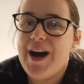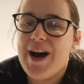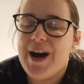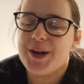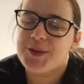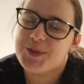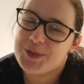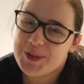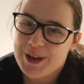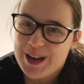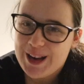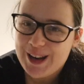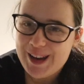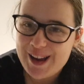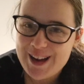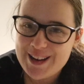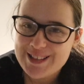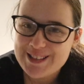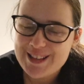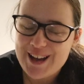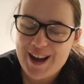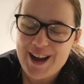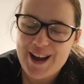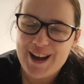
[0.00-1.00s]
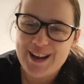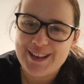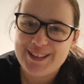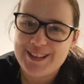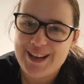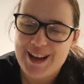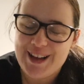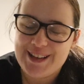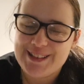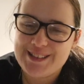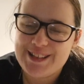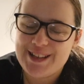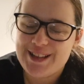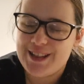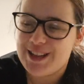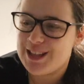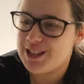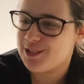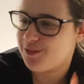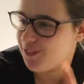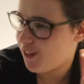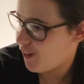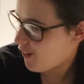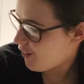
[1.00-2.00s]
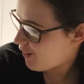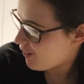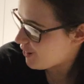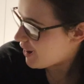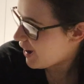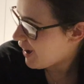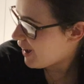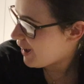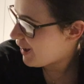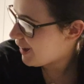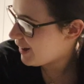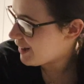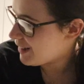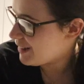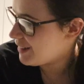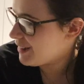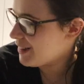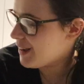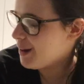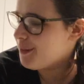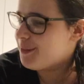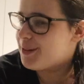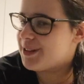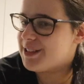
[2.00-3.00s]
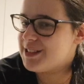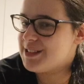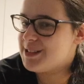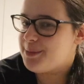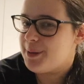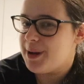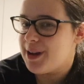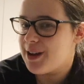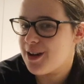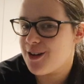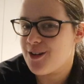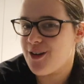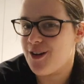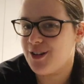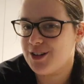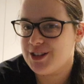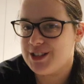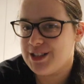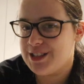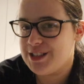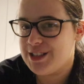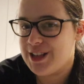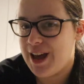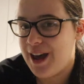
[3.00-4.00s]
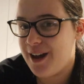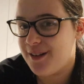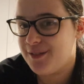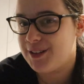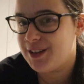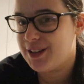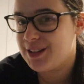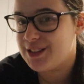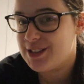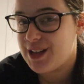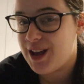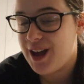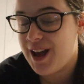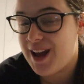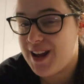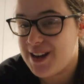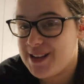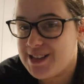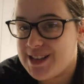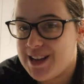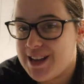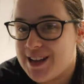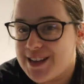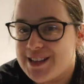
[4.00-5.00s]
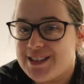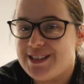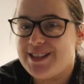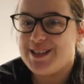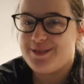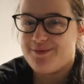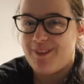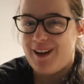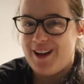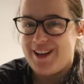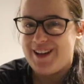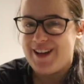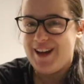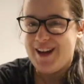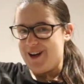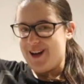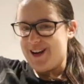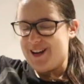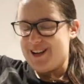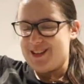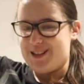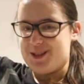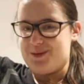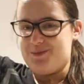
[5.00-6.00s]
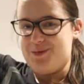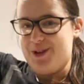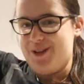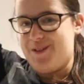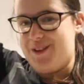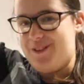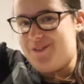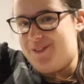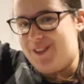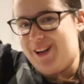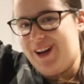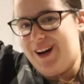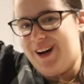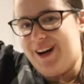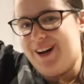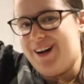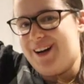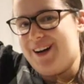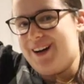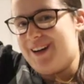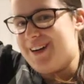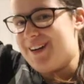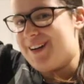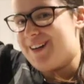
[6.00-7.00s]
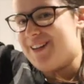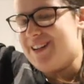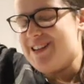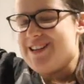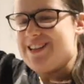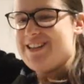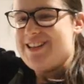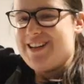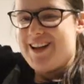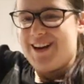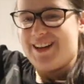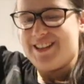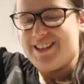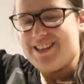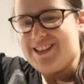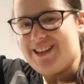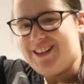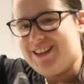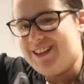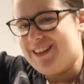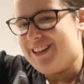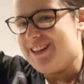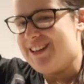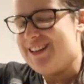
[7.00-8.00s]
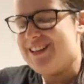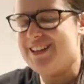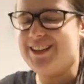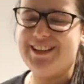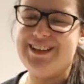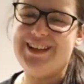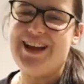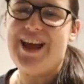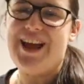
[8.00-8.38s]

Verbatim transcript: I'd realised that I hadn't ended this vlog and I wanted to make a conscious effort to end it because it's my first moving vlog, which is now done.